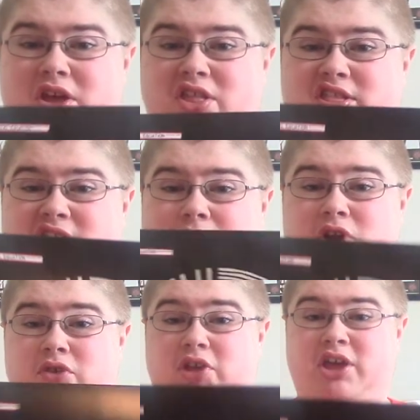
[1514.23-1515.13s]
is
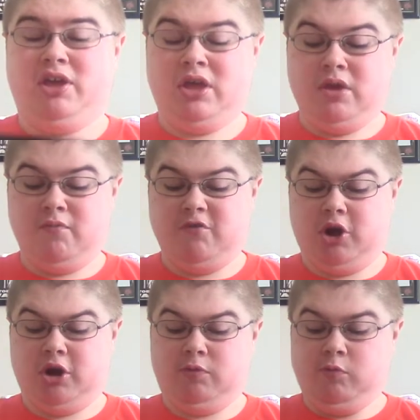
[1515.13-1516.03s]
definitely
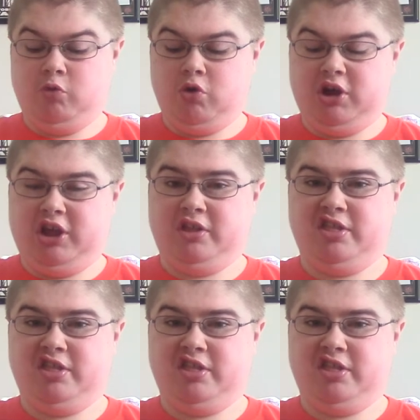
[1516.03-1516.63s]
very rewarding.